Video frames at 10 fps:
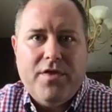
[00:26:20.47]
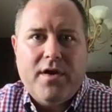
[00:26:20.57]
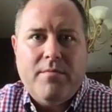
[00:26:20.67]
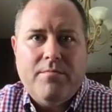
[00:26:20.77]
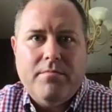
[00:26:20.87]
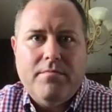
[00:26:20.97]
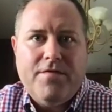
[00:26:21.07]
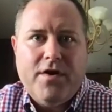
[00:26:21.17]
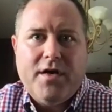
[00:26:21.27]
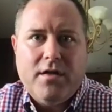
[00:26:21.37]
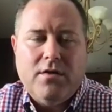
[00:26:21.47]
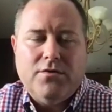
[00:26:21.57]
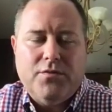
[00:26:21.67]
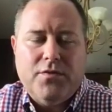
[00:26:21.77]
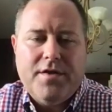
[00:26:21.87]
that I'm very
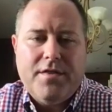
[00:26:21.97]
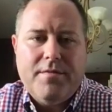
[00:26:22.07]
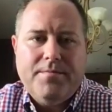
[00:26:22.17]
close with.